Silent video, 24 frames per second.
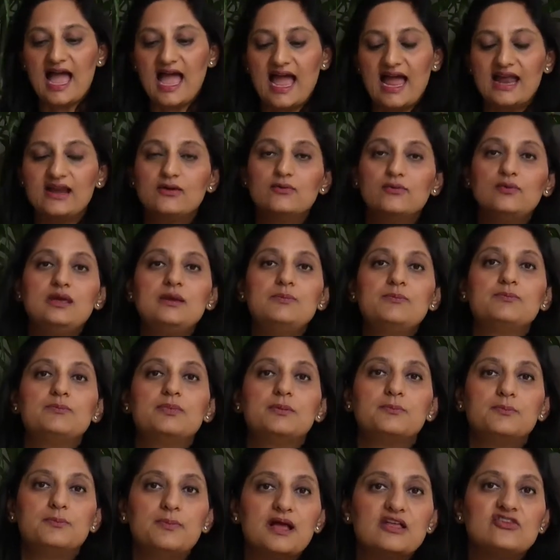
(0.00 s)
And we
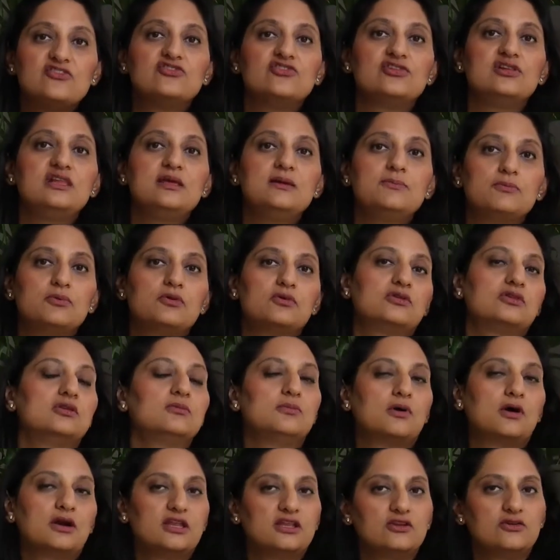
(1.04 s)
perpetually put the
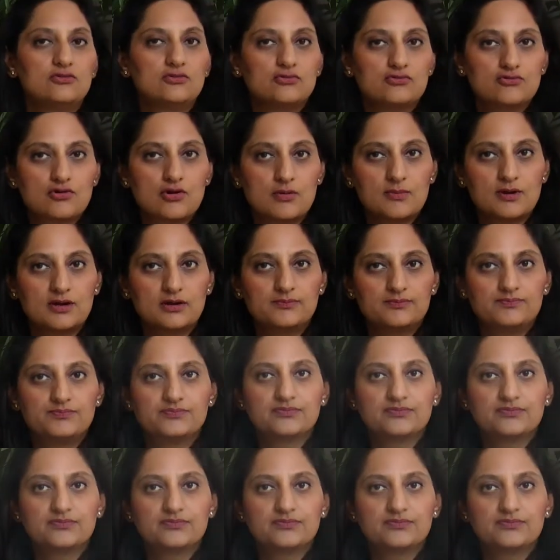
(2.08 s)
body through trauma.